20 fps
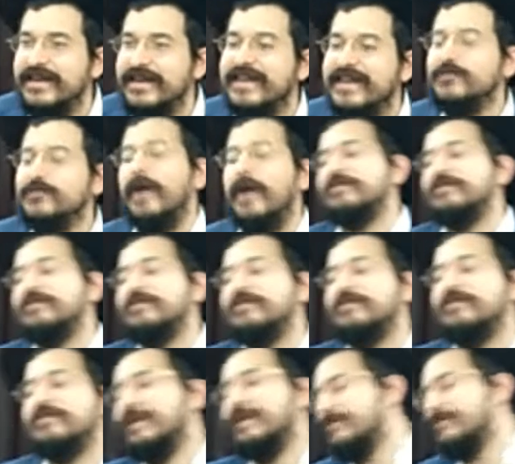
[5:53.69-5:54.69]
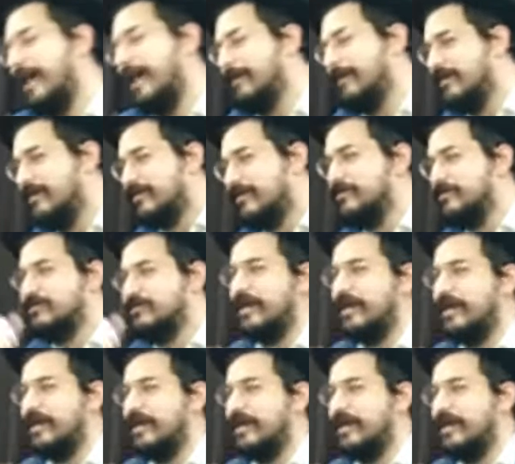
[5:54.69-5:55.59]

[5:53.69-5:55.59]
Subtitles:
That's why it wasn't able to happen until the Jews